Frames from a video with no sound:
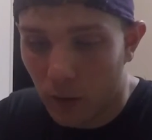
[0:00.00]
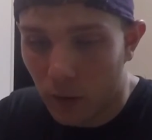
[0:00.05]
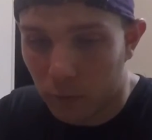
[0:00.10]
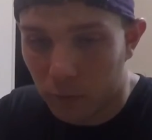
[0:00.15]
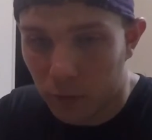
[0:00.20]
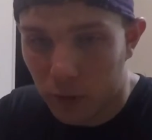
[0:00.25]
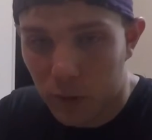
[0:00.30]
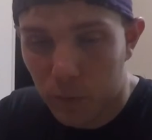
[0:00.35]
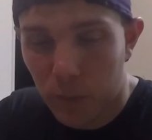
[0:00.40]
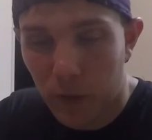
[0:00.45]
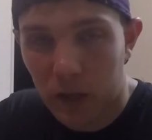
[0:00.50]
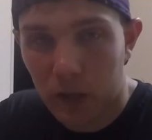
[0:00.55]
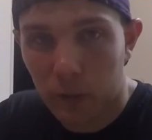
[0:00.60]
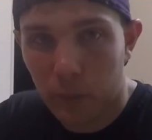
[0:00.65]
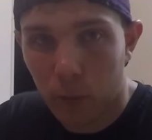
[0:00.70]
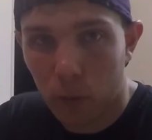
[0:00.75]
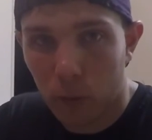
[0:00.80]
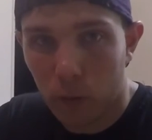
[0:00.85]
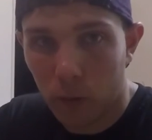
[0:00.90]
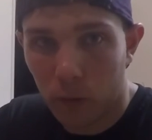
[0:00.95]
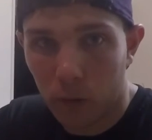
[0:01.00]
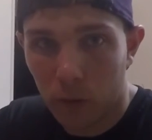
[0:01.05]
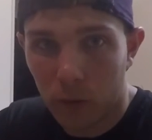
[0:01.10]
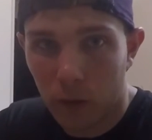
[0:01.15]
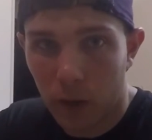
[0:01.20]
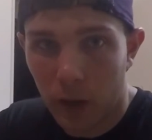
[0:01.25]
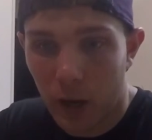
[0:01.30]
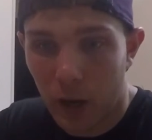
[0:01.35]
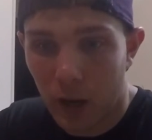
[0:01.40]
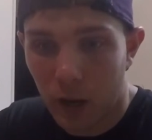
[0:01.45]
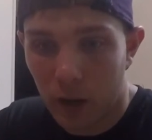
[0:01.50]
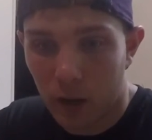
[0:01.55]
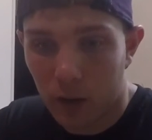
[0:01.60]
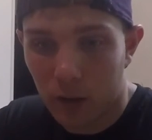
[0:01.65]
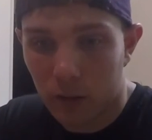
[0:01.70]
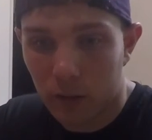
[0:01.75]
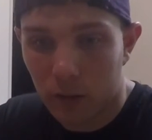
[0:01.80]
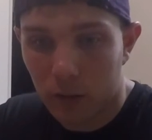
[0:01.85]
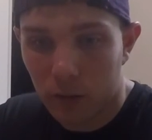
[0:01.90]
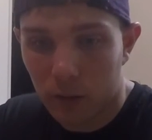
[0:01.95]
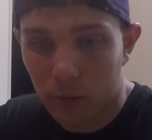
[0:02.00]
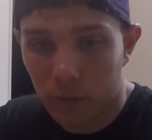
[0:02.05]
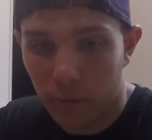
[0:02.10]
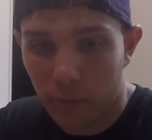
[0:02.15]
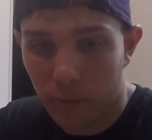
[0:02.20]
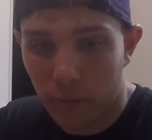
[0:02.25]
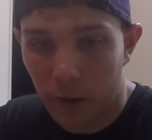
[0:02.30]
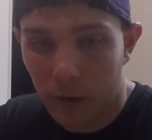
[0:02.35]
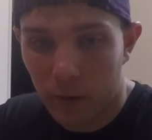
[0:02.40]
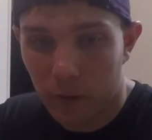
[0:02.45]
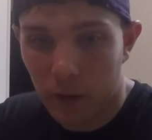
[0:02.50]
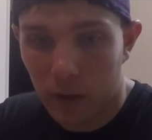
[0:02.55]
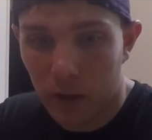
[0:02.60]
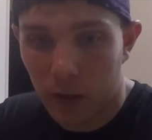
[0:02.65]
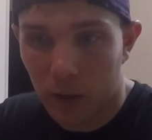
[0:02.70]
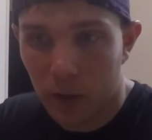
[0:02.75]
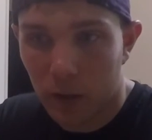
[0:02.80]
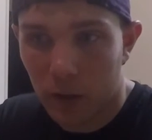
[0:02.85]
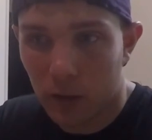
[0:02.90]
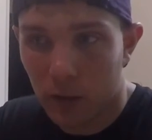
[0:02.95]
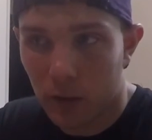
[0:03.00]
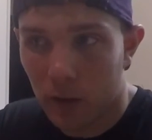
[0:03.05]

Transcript: respectable and very